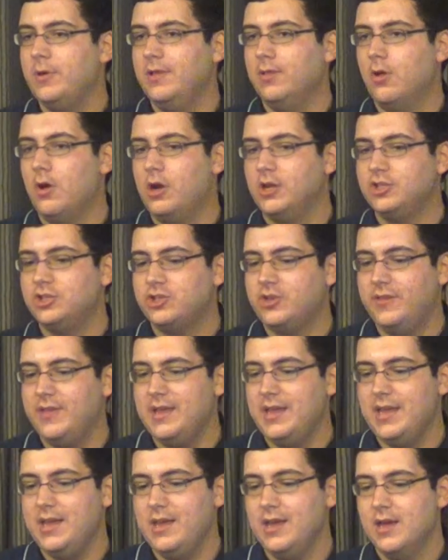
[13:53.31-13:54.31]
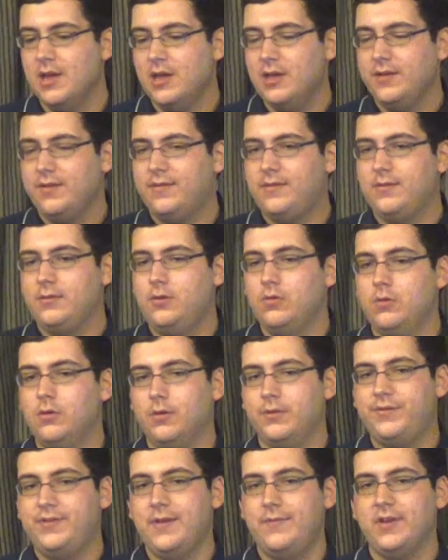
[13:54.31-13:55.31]
we launched the
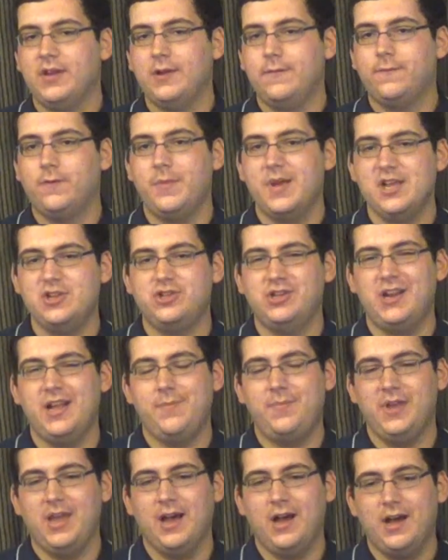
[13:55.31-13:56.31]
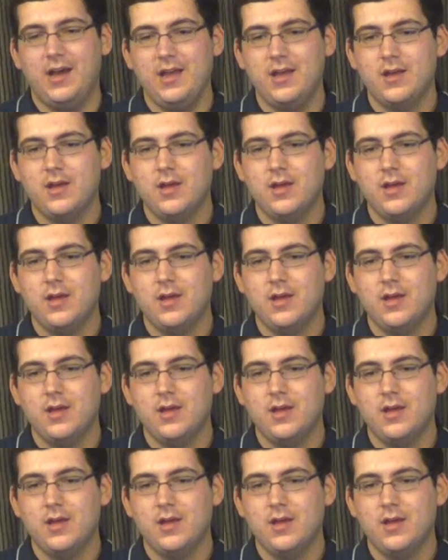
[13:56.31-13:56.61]
Google Civic Information API,